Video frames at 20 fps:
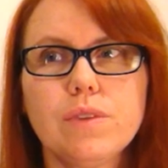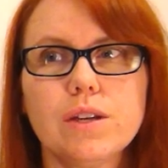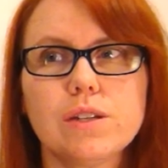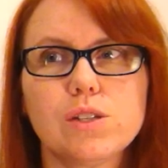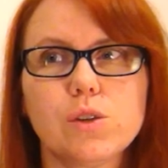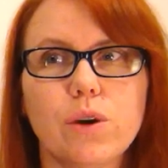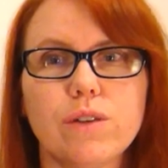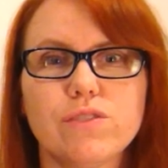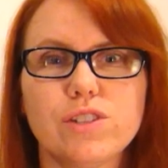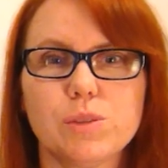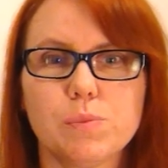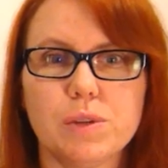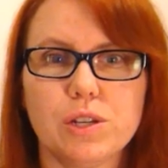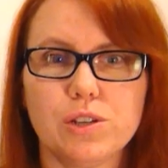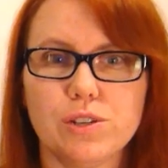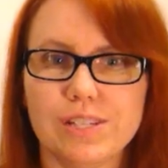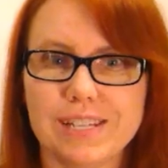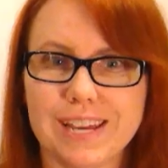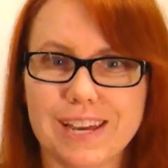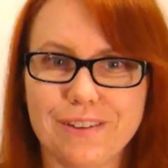So I've just been
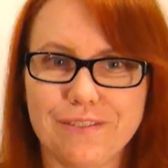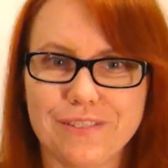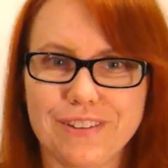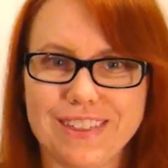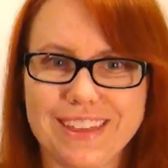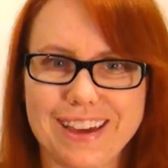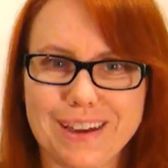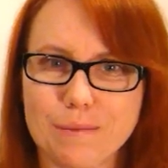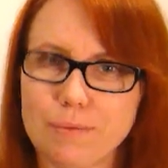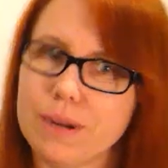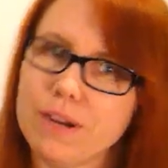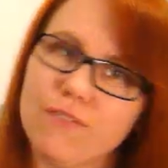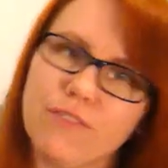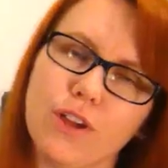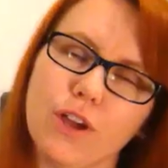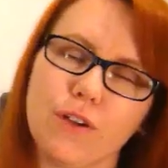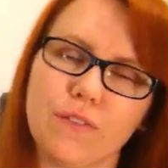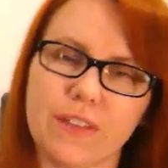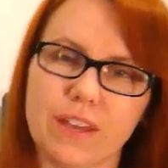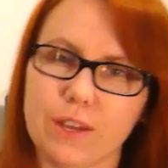using it for that. But if
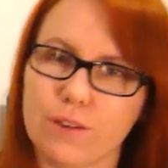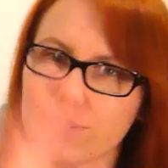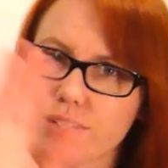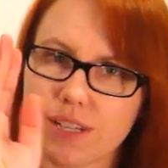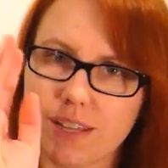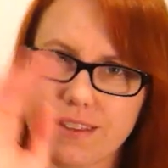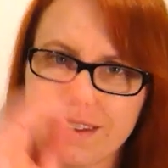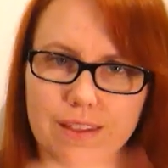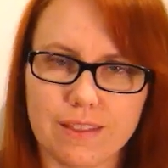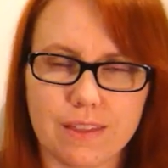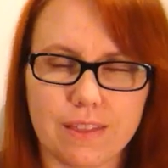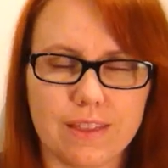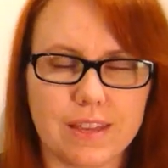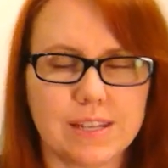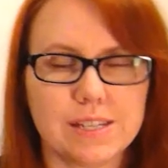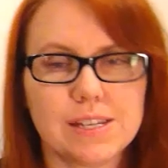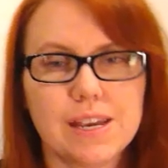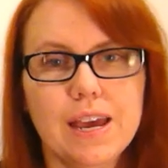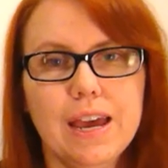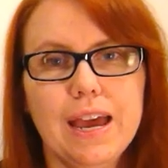you go on there, you'll see the other
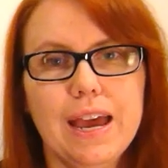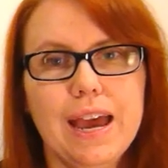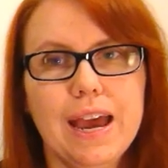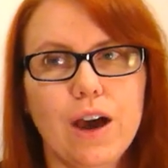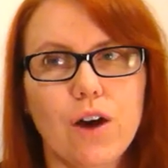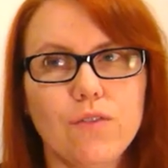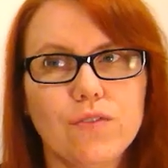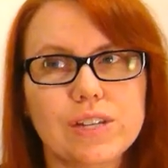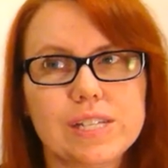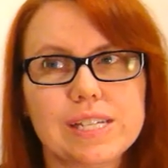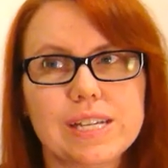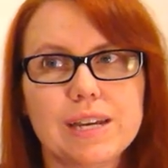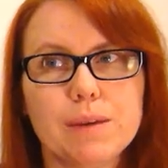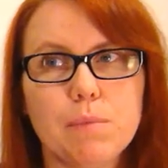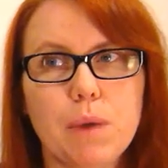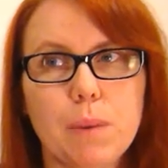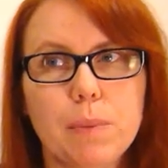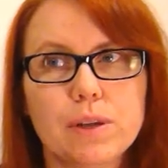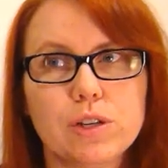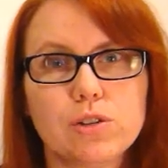things. Obviously,
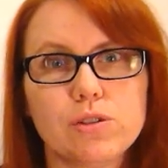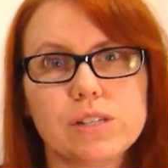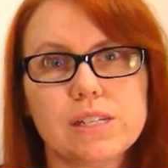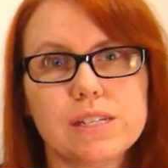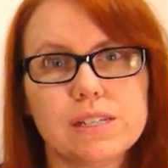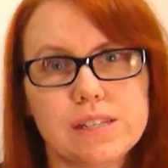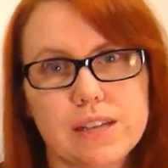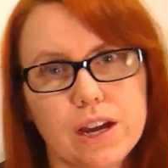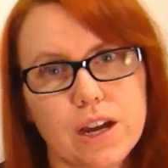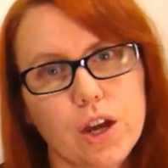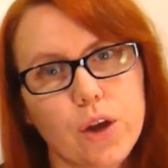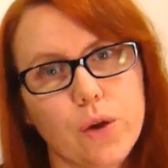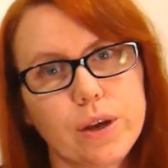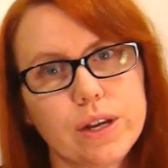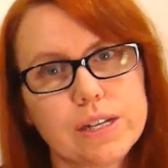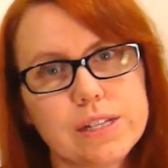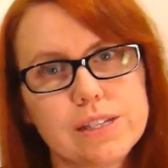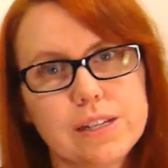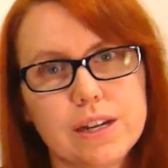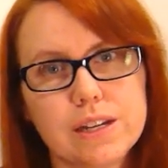my Pinterest is now
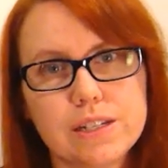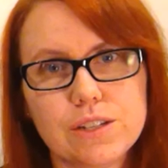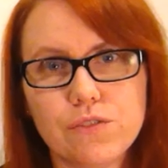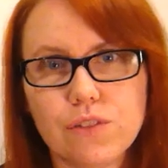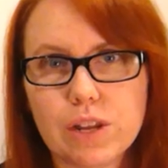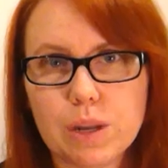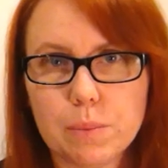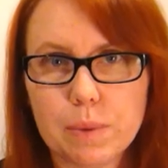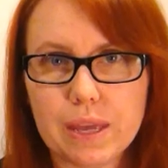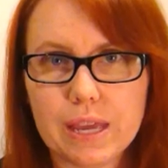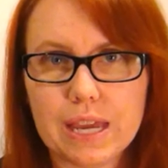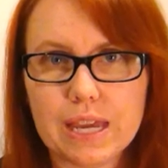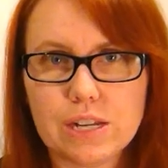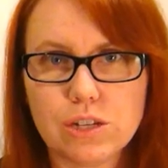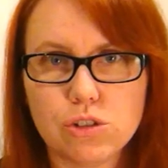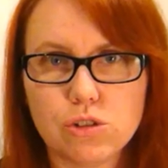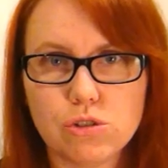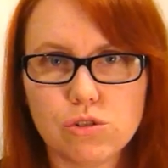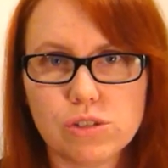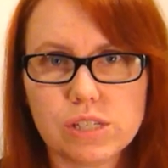going to start developing
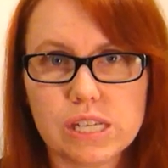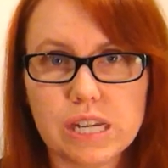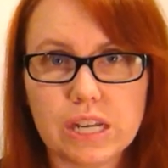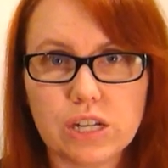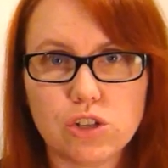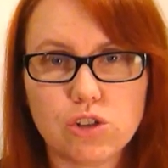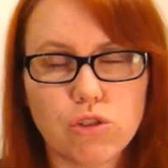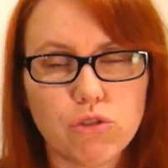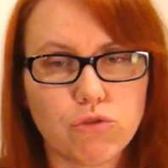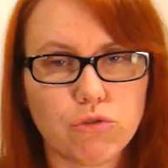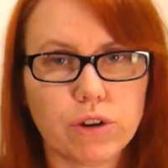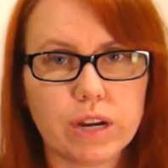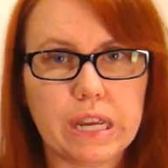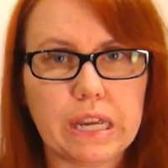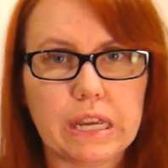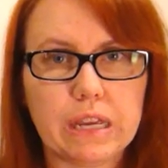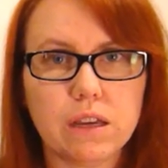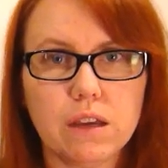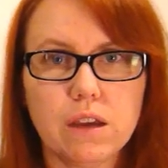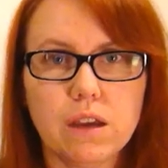into stage
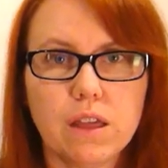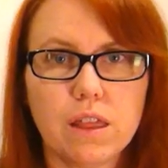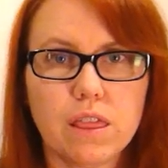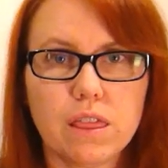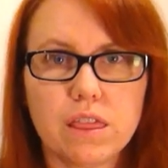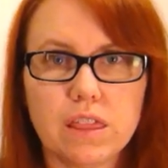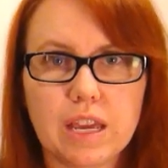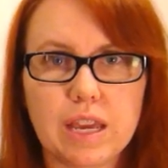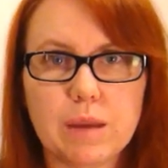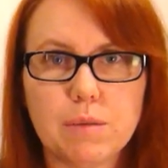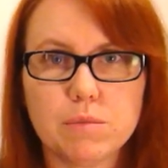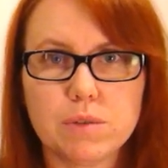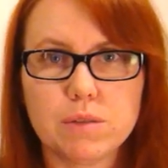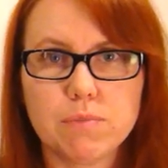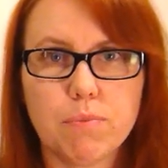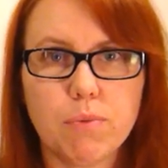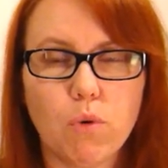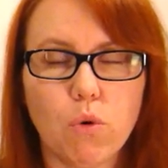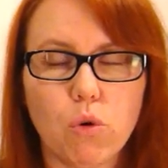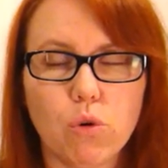3
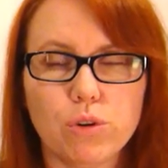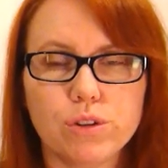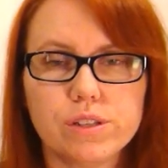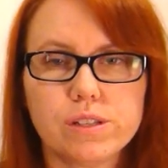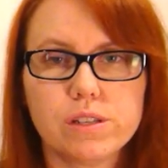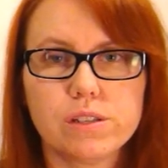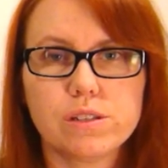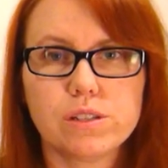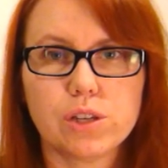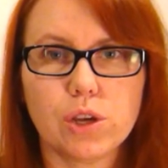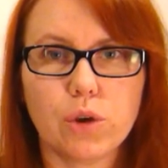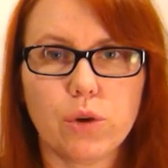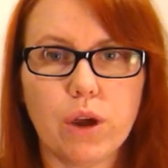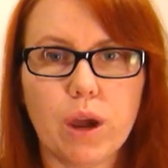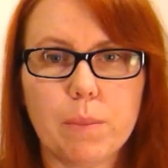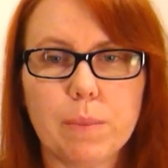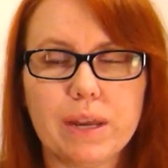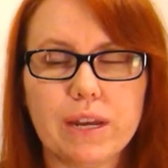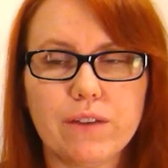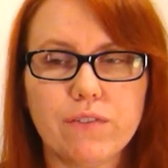themed boards. So,
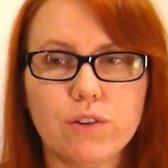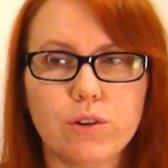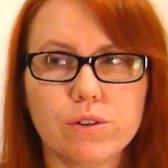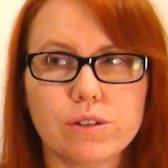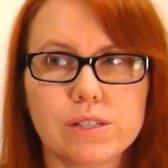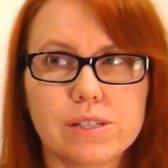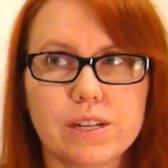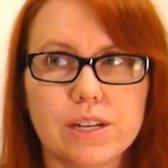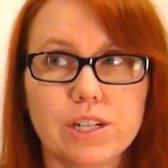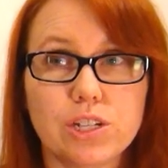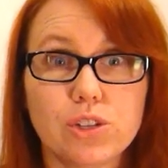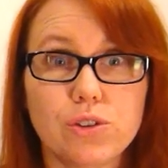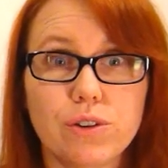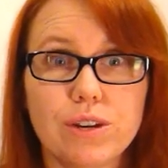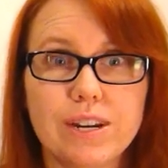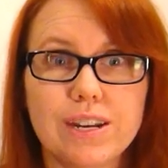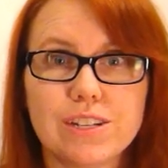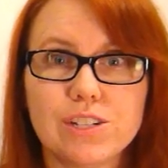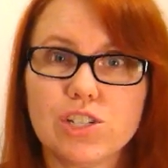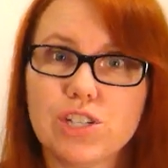I mean, if you're on stage
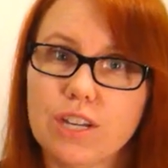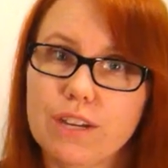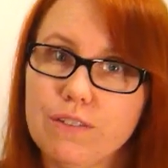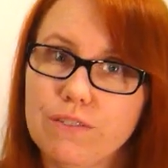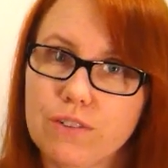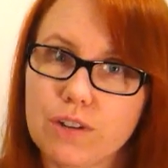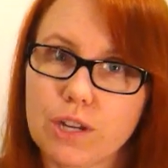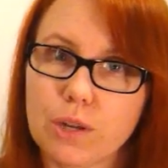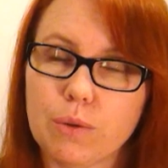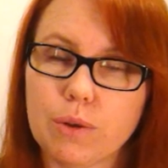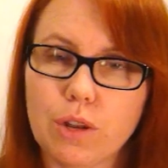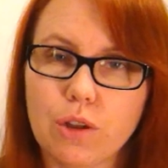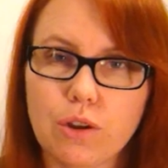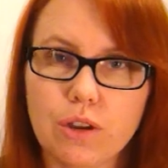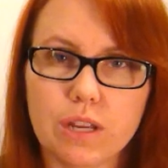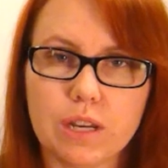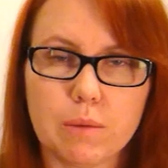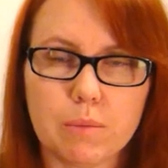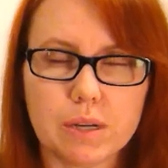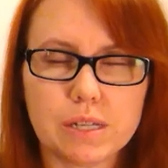3 next year, follow
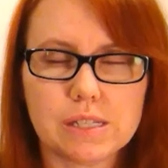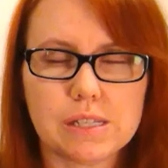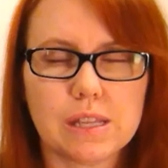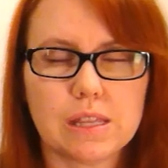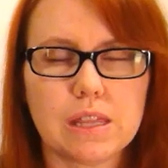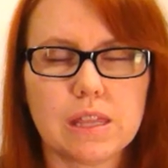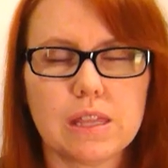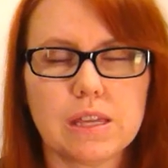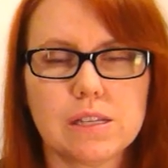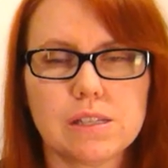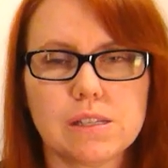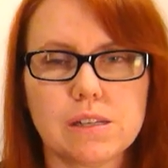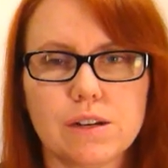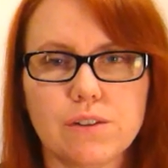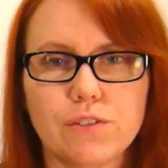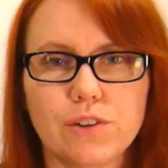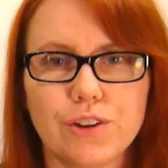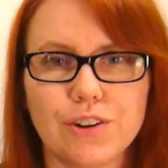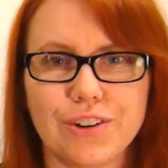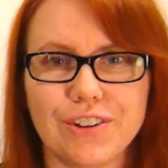along and you might see the things that
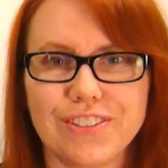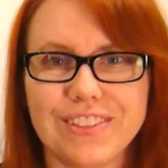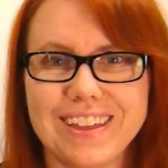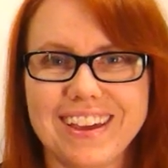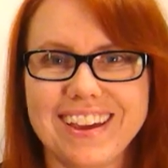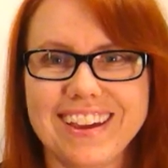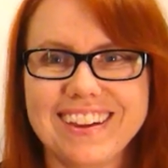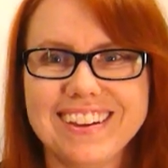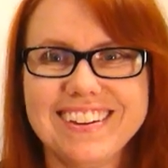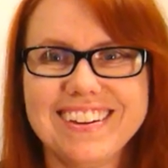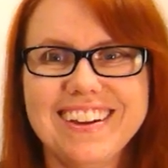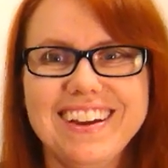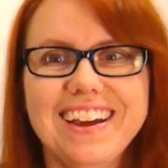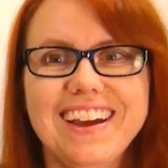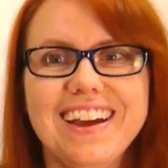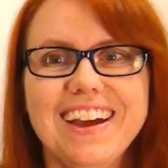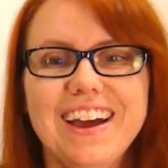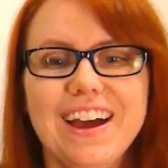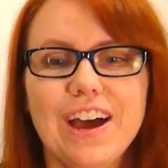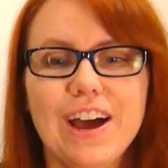I've got on there.
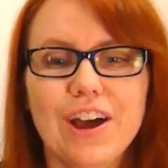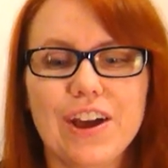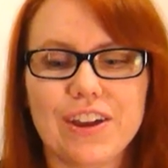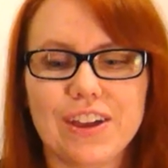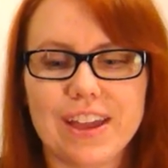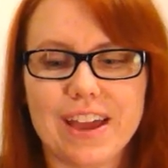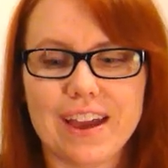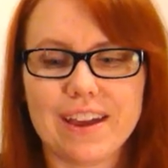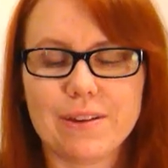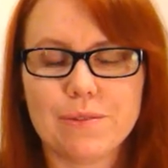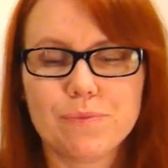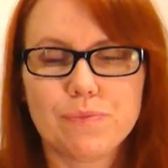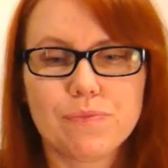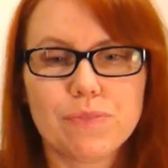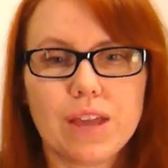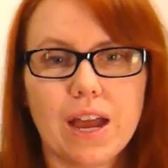Okay.